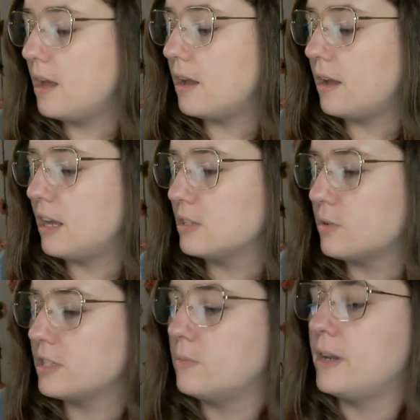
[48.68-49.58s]
It's
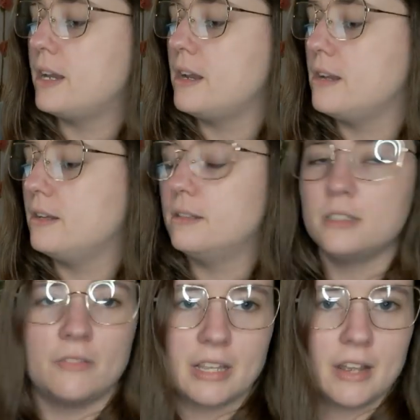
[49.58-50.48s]
Worst Away,
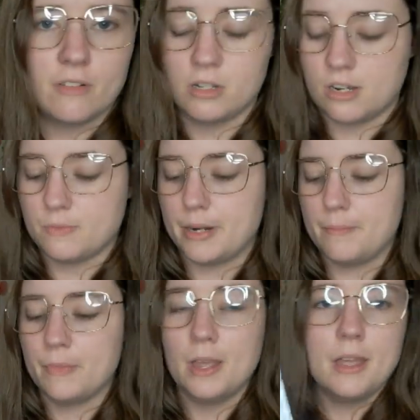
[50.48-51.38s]
stuff like that. I've already talked about
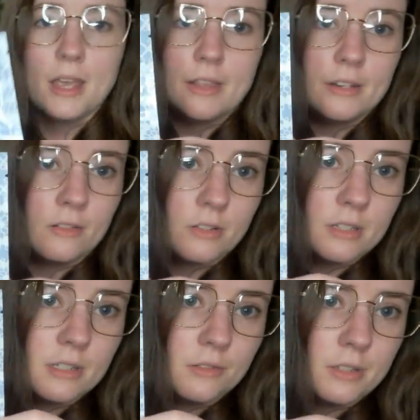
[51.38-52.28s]
it. And then also
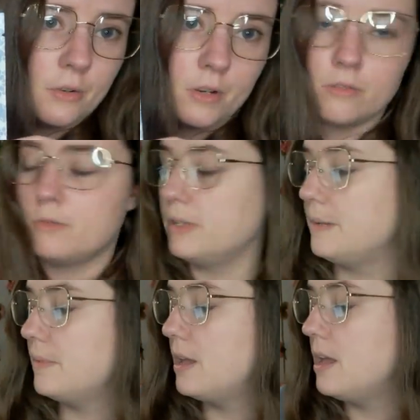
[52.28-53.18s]
this little soap goes with
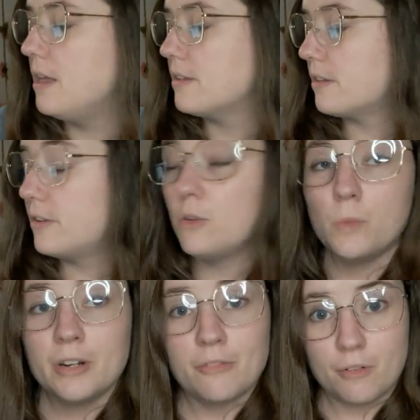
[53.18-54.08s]
it. So the new
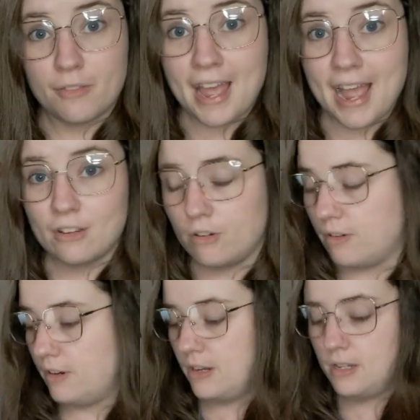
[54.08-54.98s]
winner for that
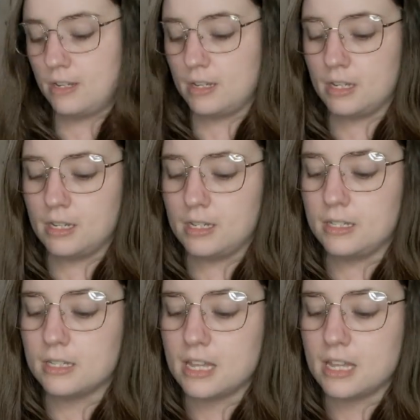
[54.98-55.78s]
yarn is